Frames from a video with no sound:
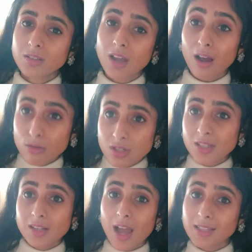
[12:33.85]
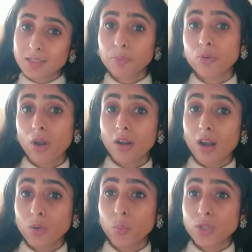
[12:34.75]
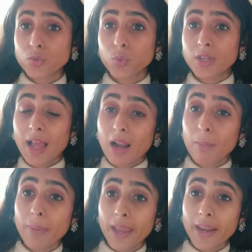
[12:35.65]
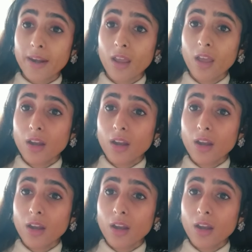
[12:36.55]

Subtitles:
touted as a product which would help in